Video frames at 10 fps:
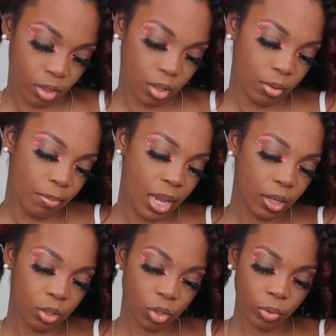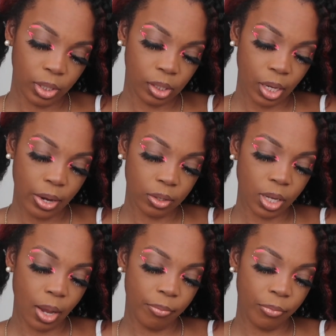the Main Choice hair
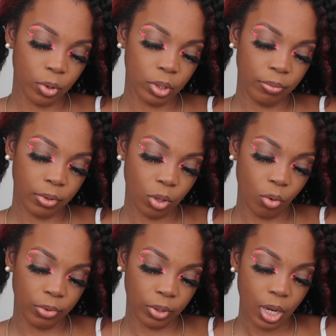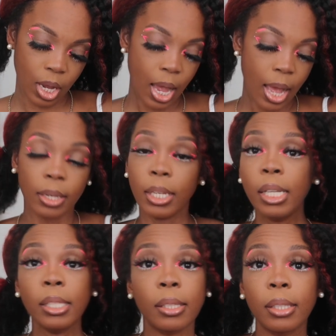type 4-leaf clover.
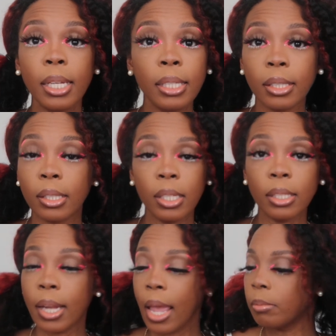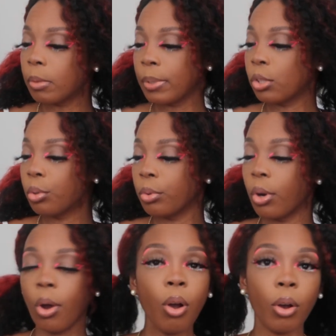These names be too
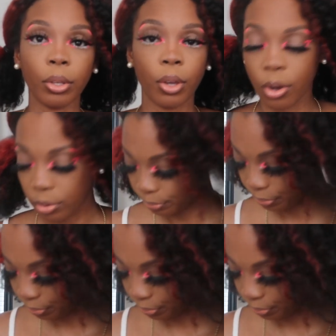long, yo.